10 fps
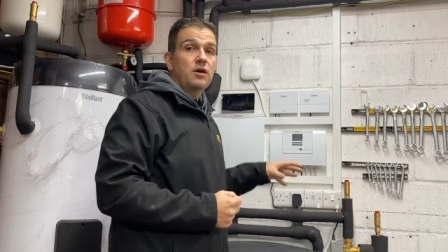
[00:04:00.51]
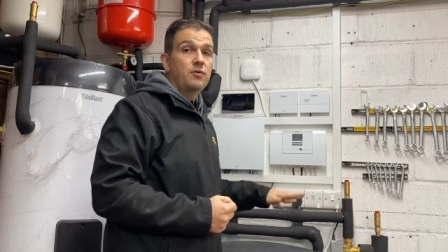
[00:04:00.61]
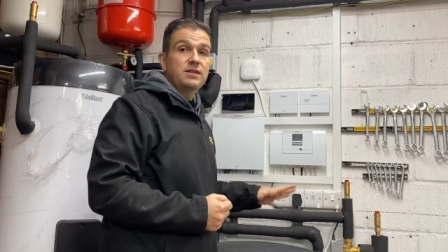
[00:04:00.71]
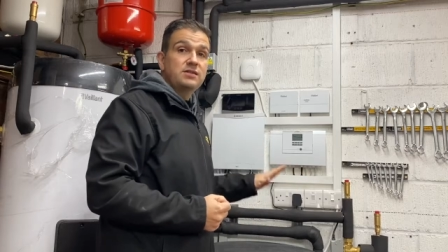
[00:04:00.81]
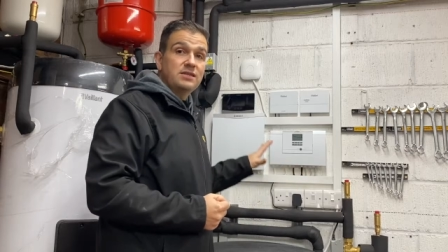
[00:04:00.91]
go
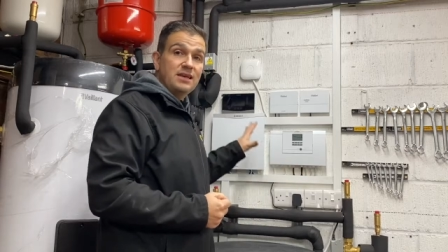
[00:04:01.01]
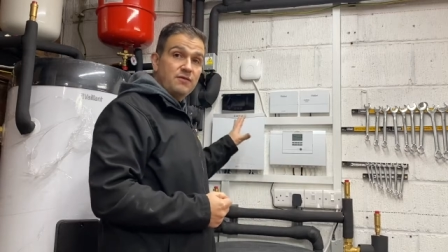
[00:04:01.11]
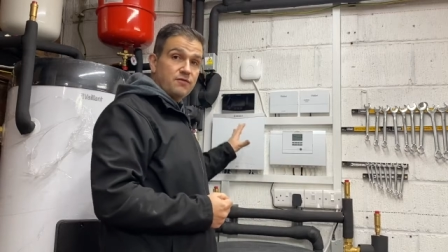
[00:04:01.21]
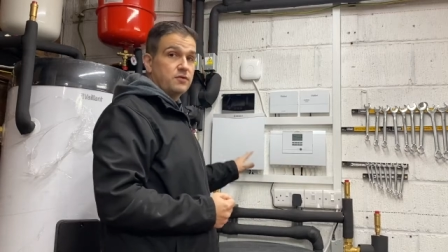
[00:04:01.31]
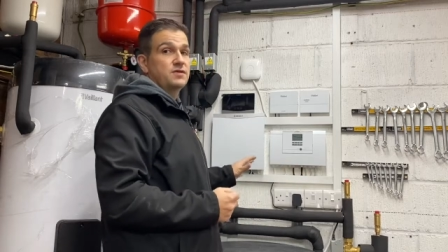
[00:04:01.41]
into
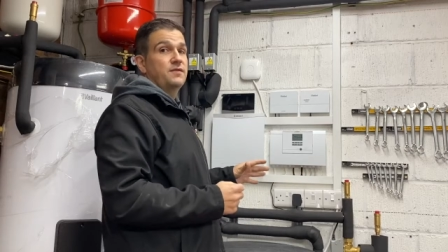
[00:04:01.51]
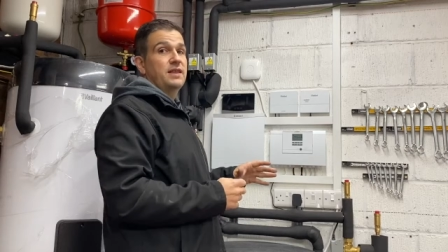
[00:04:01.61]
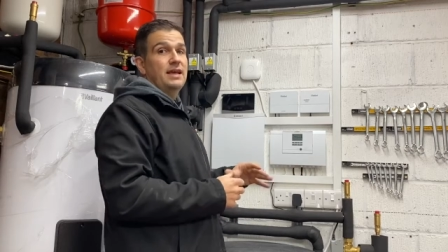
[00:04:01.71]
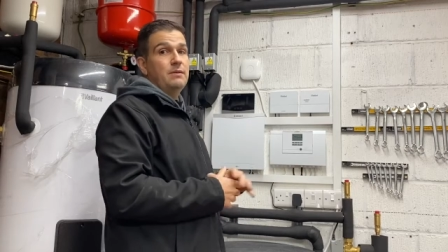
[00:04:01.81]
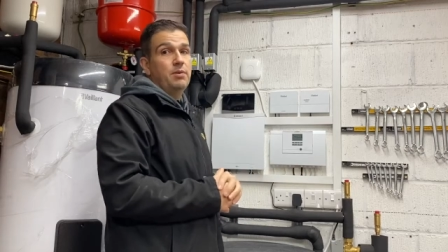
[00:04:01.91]
defrost for the
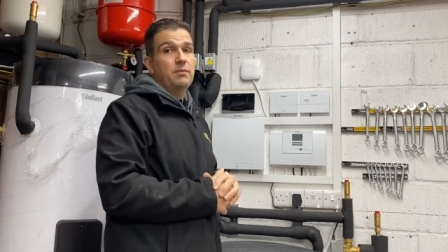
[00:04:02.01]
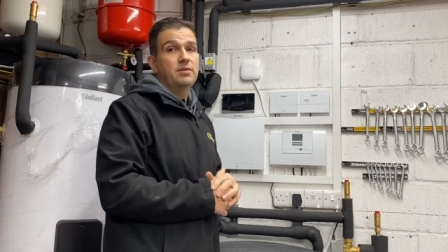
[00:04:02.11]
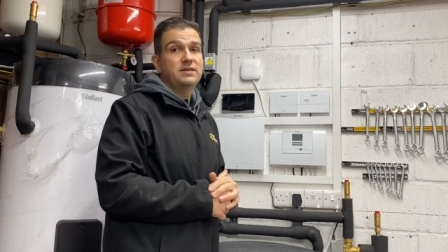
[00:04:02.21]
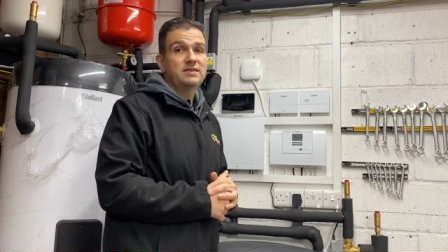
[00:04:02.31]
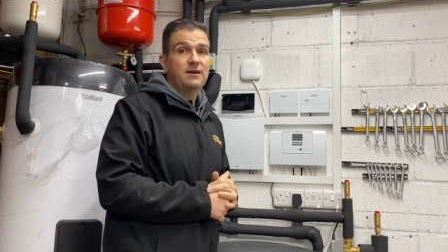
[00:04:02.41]
heat pump
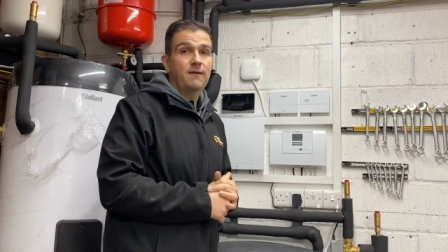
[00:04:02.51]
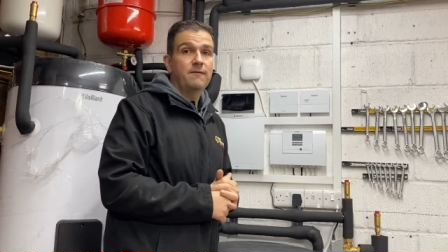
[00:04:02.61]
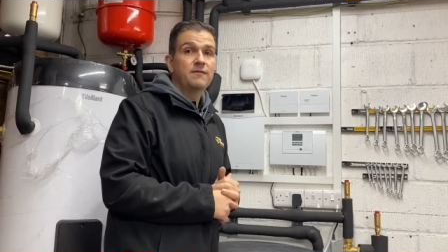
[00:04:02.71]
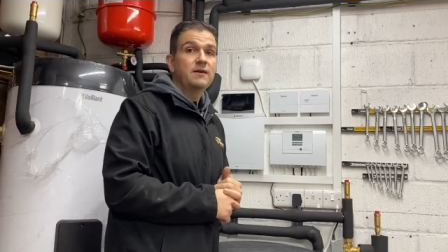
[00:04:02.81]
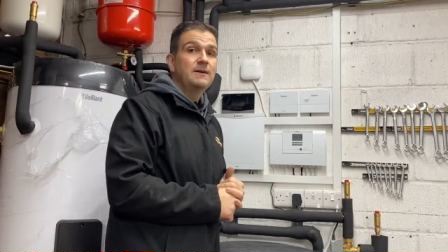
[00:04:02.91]
itself.
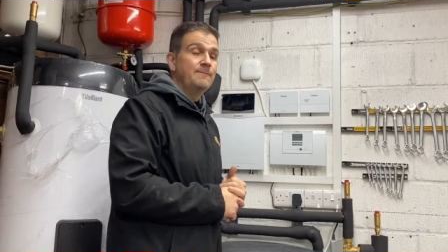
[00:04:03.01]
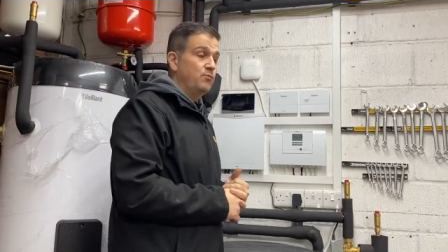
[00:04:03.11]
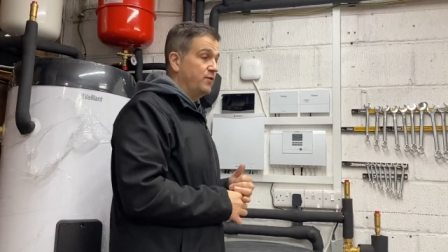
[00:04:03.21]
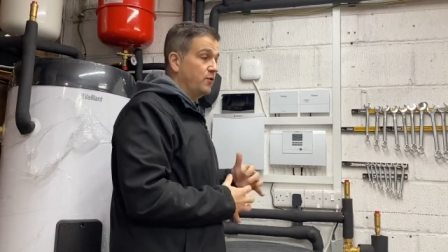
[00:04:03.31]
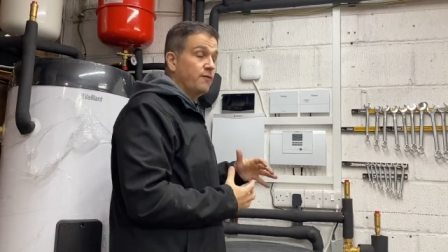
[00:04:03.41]

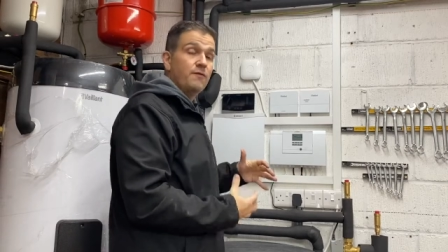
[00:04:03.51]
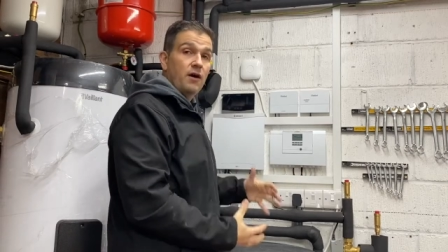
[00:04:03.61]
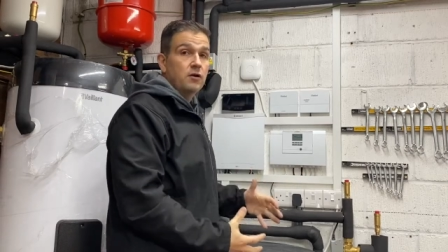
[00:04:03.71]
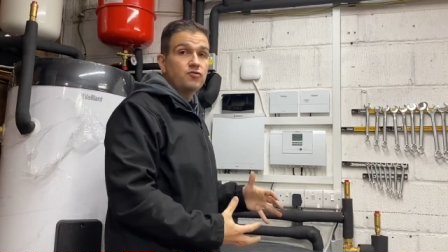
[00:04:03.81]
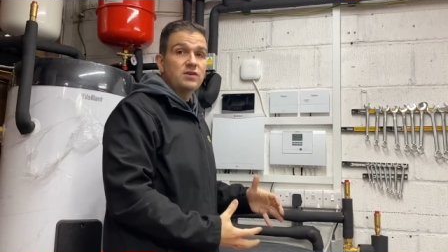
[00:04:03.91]
We've gone for
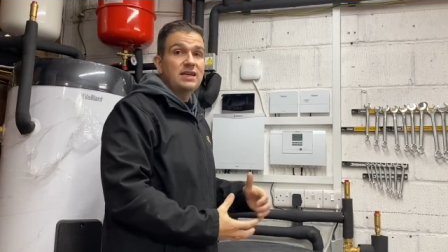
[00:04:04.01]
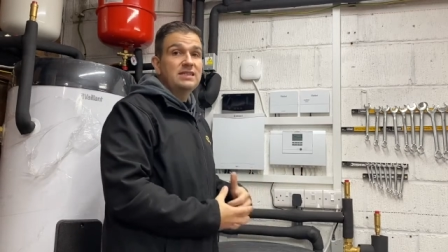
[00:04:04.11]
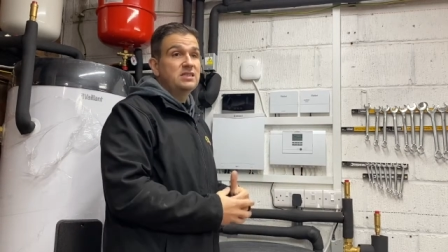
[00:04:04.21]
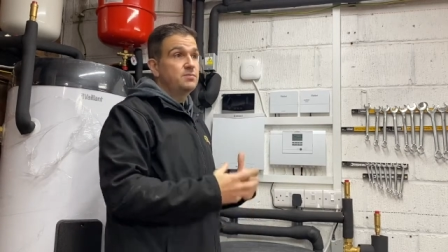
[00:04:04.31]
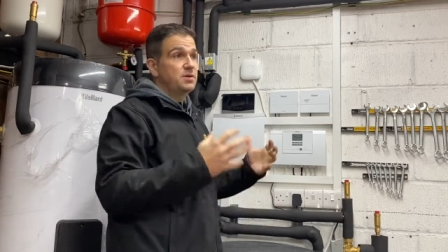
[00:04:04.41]
100
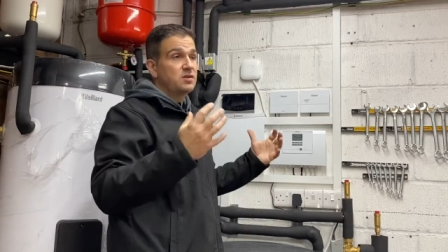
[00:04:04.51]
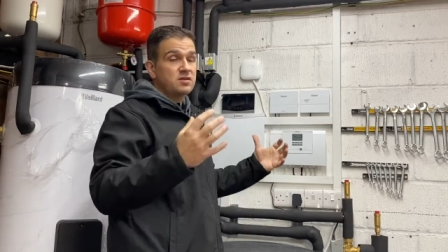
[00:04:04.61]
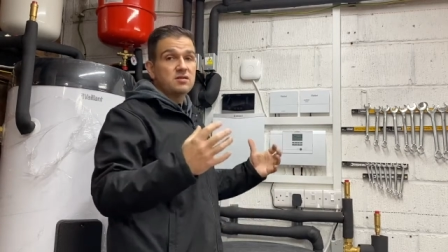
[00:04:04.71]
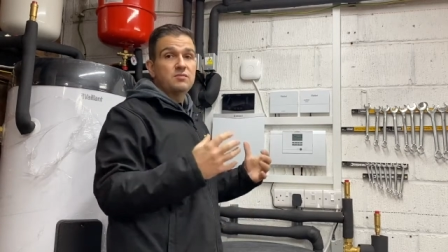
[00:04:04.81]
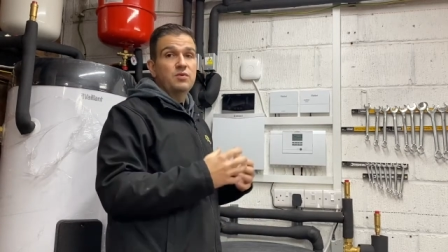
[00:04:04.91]
litres because
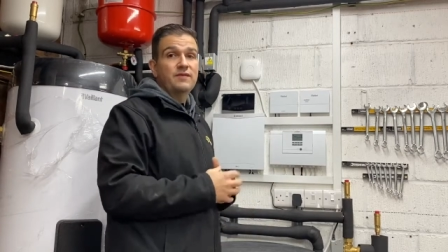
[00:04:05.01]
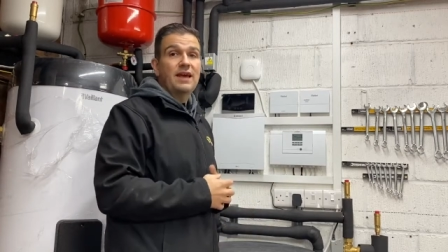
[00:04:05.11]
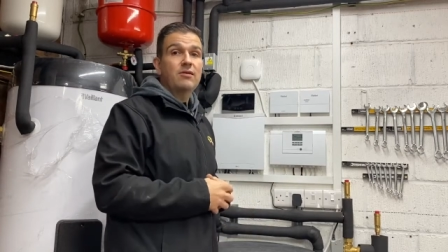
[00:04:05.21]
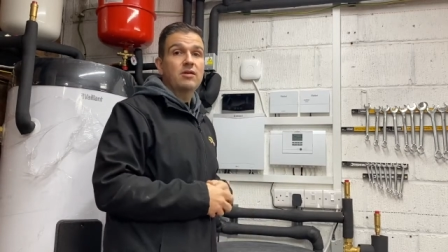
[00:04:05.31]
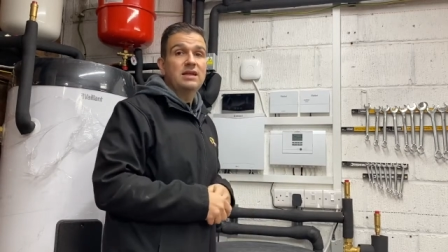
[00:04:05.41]
of we've
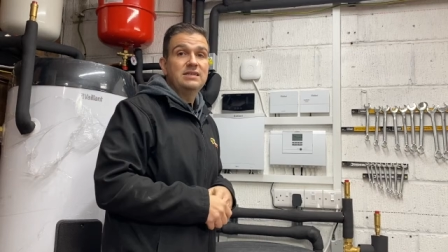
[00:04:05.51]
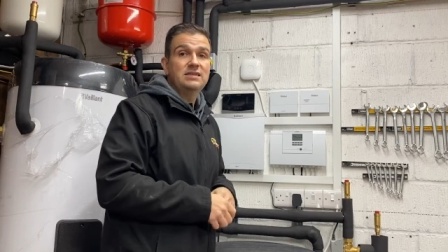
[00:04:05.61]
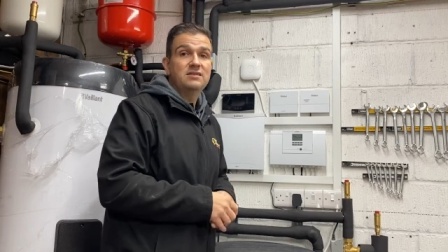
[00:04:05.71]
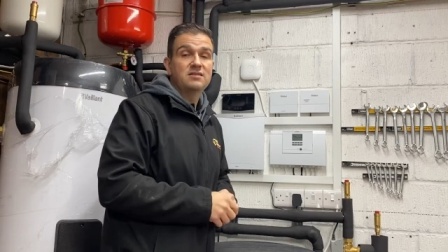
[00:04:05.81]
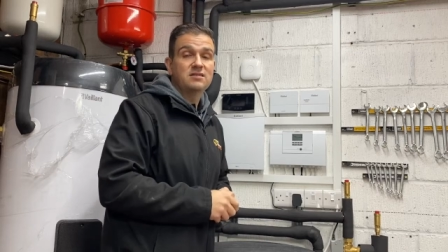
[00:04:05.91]

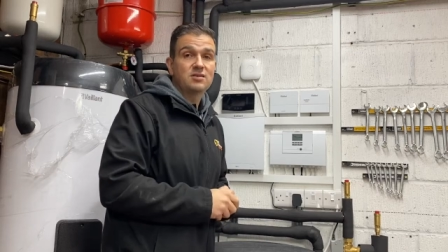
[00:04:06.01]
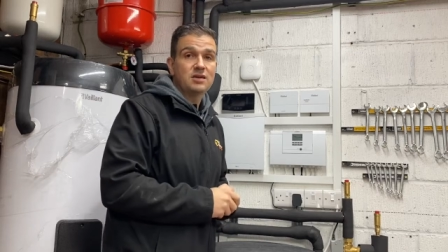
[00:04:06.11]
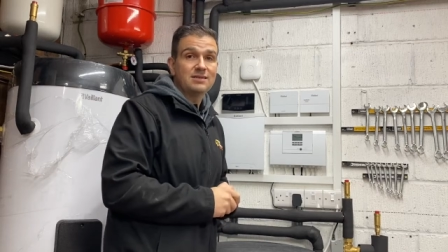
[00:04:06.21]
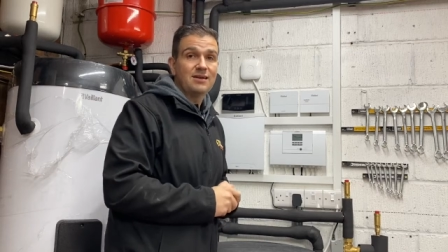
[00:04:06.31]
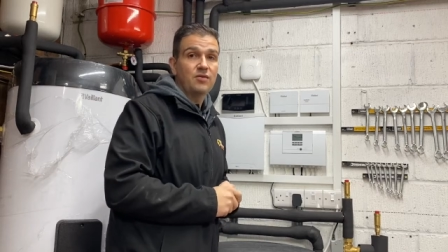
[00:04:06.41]
calculated to the
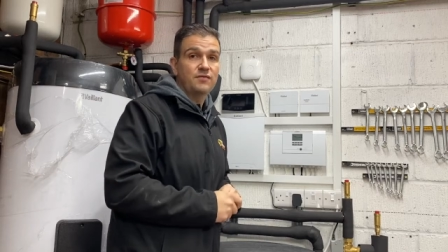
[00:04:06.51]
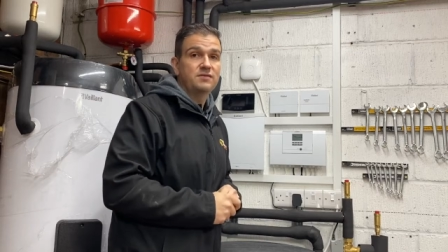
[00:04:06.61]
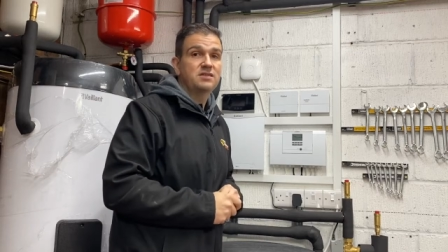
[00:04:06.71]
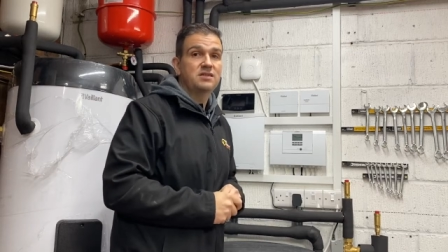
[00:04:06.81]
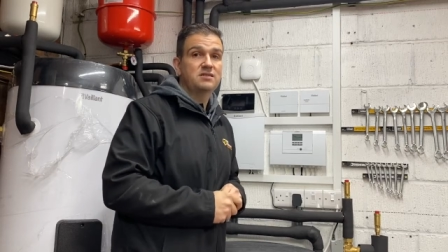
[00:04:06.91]
size of the
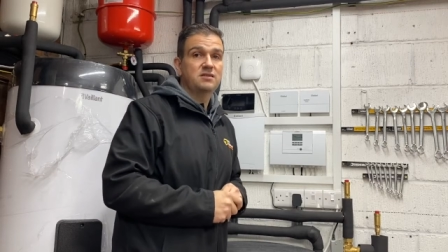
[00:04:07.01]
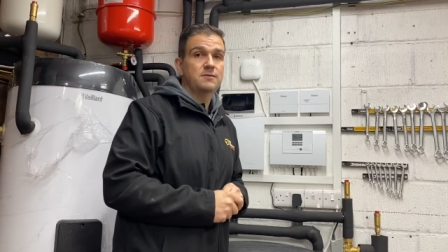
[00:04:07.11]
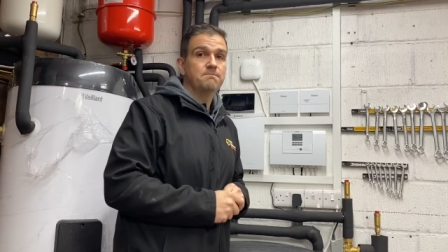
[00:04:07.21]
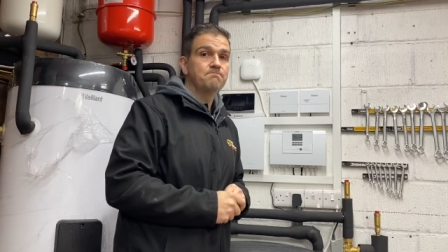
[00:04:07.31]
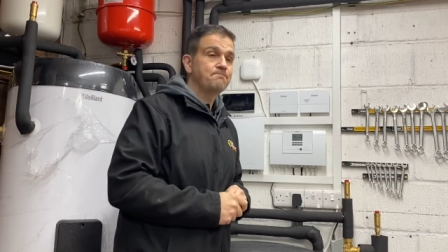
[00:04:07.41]
system.